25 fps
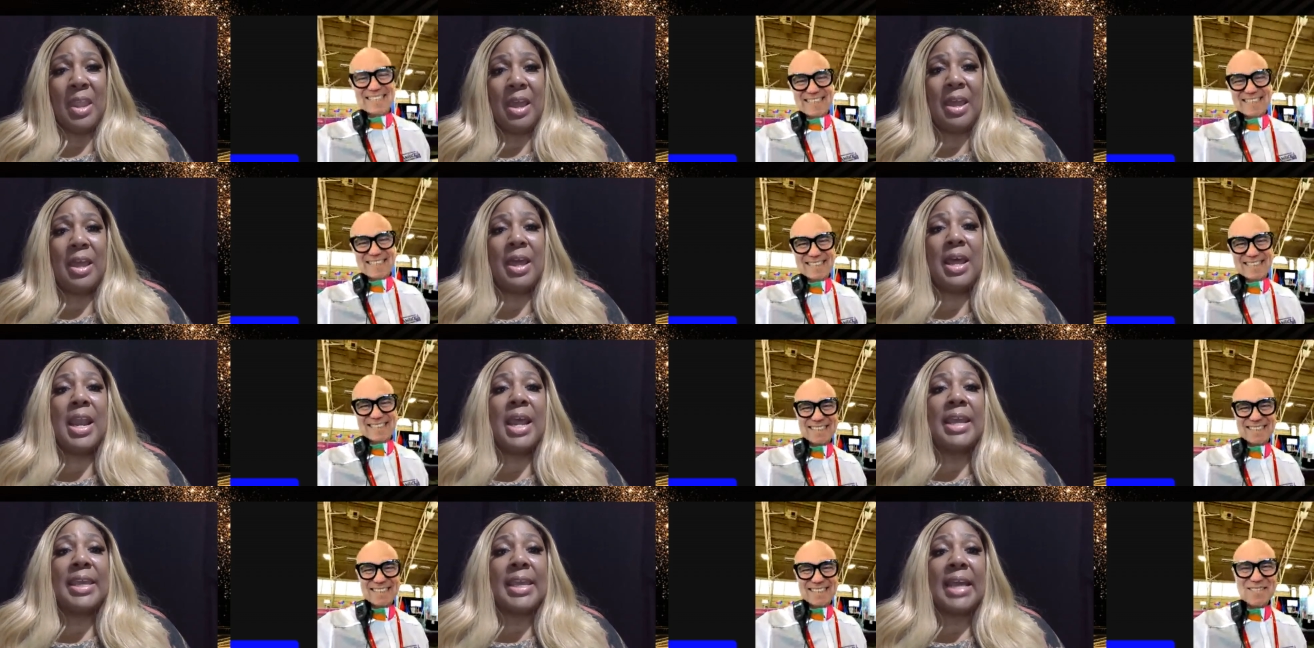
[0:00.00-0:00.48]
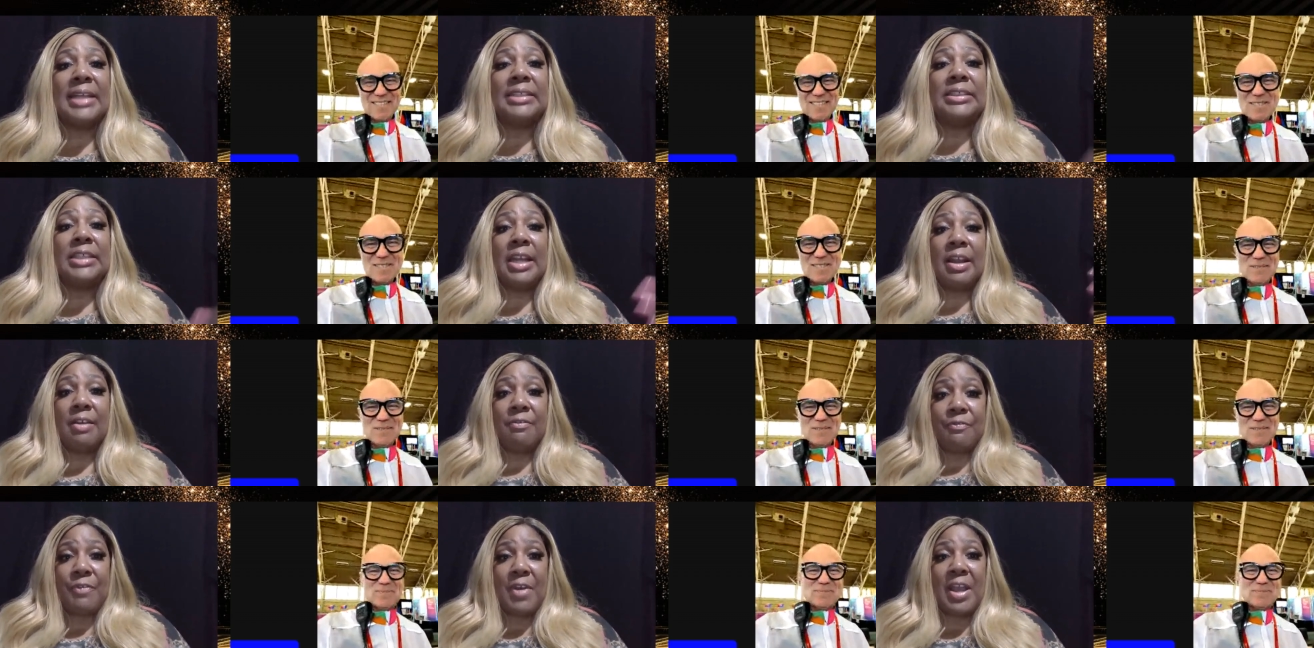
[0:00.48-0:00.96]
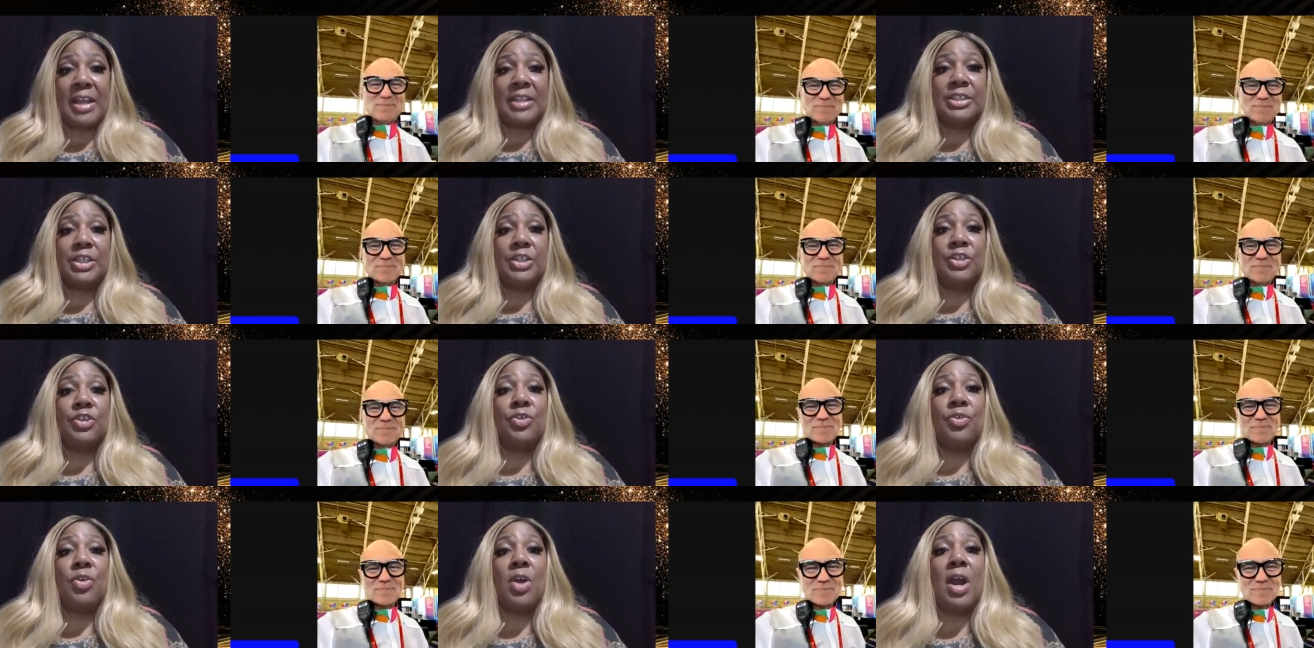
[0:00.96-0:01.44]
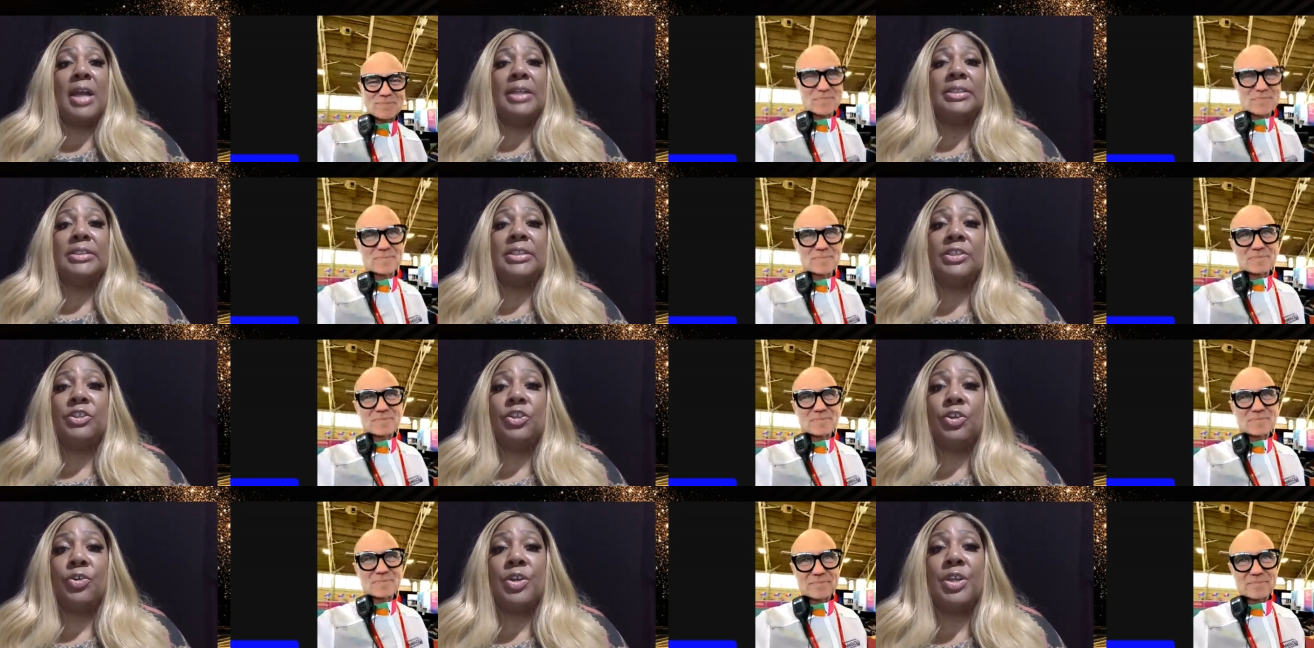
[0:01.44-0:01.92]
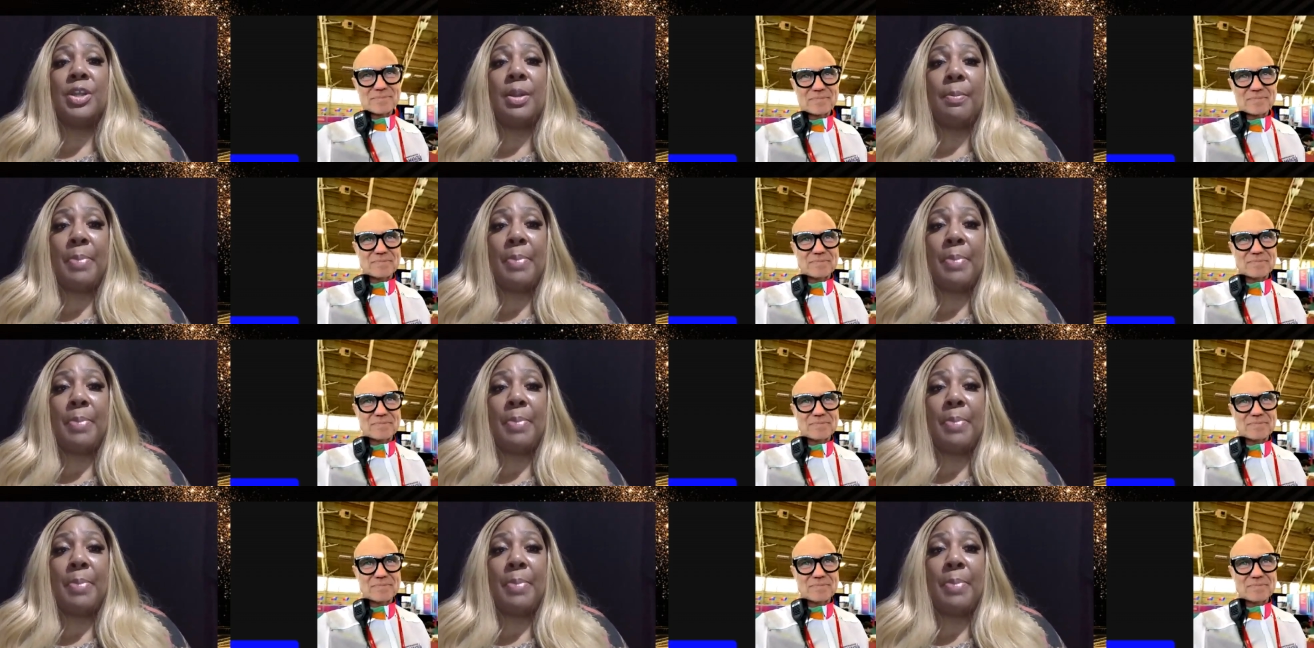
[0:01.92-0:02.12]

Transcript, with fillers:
Speaker 1: and I guess it affected you guys during the